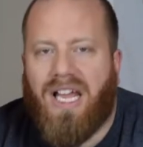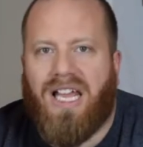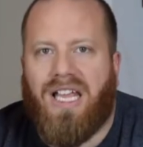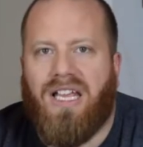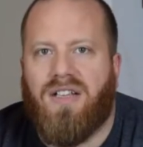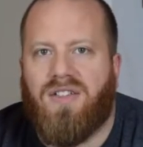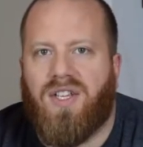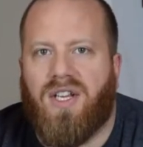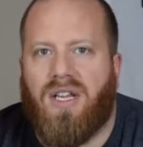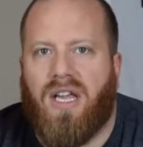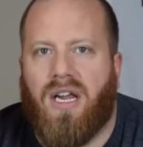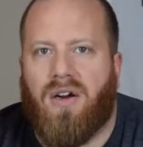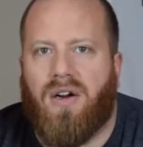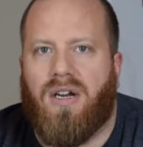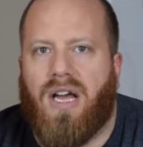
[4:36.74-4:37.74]
easy to
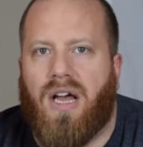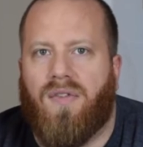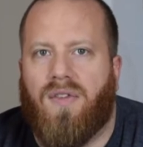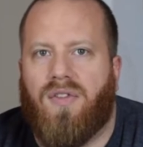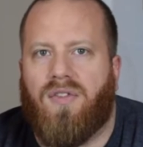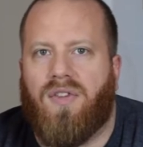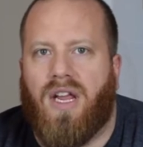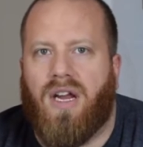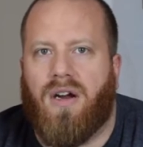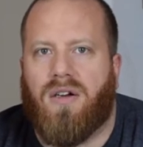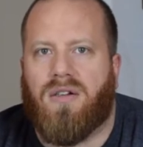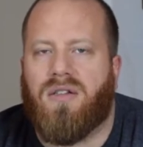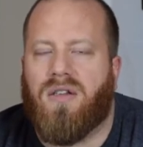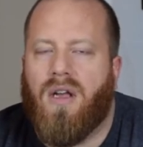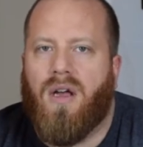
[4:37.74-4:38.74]
carry down the
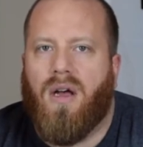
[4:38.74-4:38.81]
stairs.